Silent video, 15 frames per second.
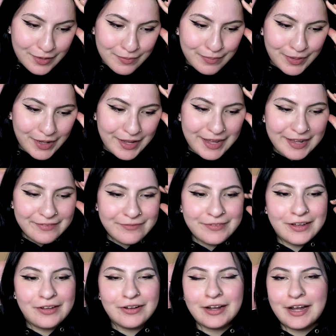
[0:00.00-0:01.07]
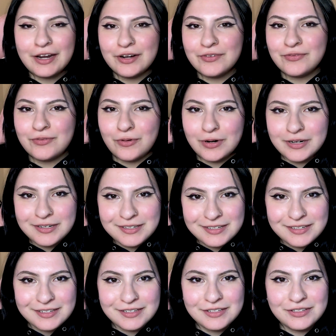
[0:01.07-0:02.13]
but it felt kind of
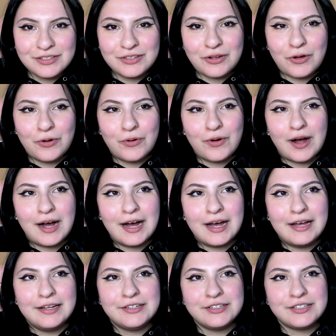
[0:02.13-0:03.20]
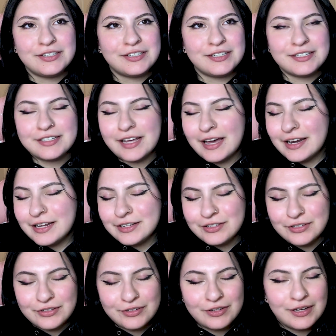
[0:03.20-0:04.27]
forced, so I just decided
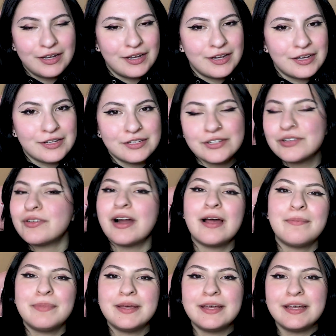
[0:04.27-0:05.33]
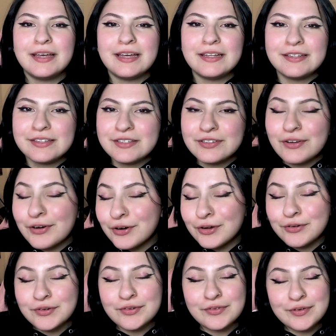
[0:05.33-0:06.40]
to scrap it and start
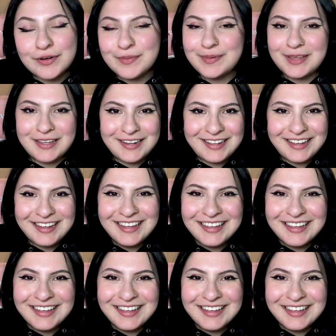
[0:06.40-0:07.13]
over from the beginning.